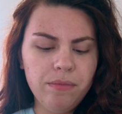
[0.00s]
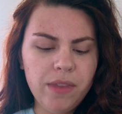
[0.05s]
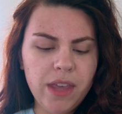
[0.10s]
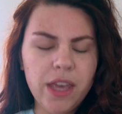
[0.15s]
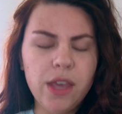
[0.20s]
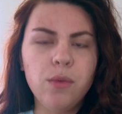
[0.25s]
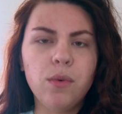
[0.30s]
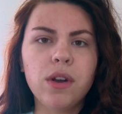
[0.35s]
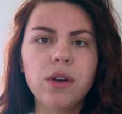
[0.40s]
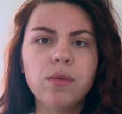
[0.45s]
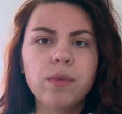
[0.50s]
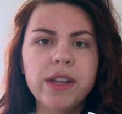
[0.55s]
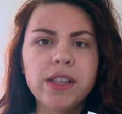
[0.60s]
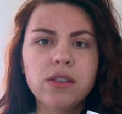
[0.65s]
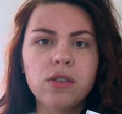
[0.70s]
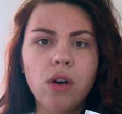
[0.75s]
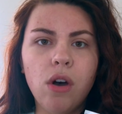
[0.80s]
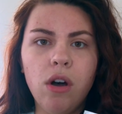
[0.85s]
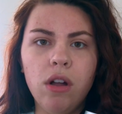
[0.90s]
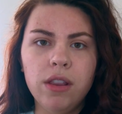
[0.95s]
Yeah, you want to
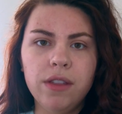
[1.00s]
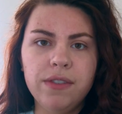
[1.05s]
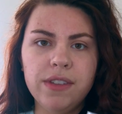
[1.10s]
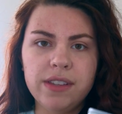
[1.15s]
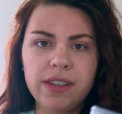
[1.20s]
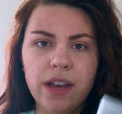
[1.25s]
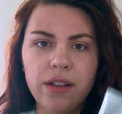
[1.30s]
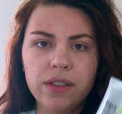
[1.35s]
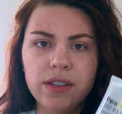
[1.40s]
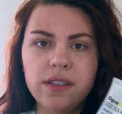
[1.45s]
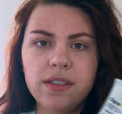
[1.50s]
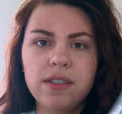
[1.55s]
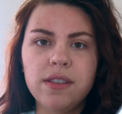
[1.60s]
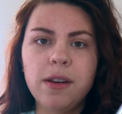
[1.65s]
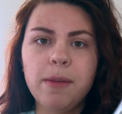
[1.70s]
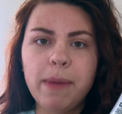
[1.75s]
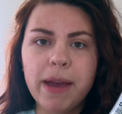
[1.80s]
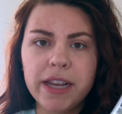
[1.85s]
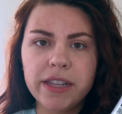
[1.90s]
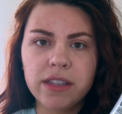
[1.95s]
rinse all of this out. This
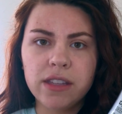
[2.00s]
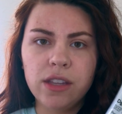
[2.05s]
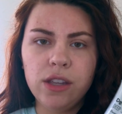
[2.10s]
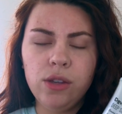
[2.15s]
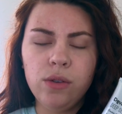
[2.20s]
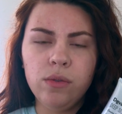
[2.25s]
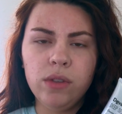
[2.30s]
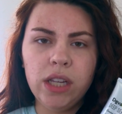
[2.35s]
isn't a mask that you